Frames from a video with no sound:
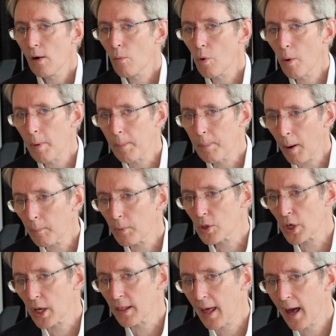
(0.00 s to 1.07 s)
We'll be
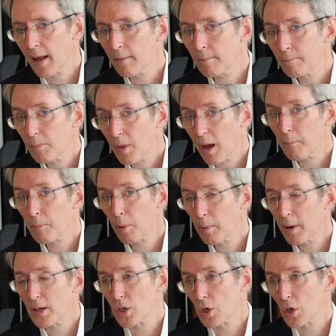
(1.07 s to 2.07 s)
publishing that probably